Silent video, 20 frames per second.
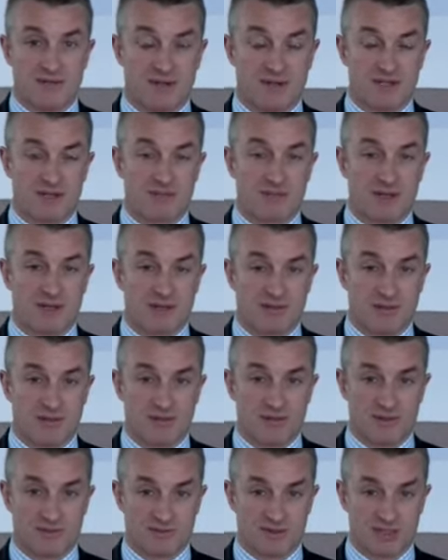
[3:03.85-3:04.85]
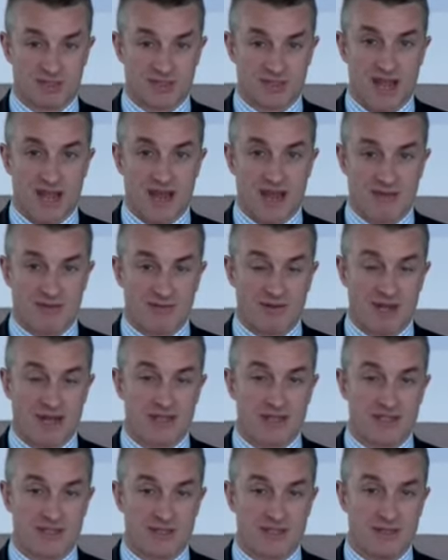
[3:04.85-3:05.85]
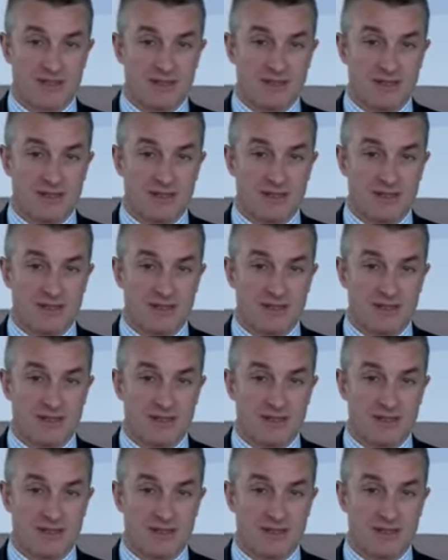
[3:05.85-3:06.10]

And I speak, of course, of stagflation,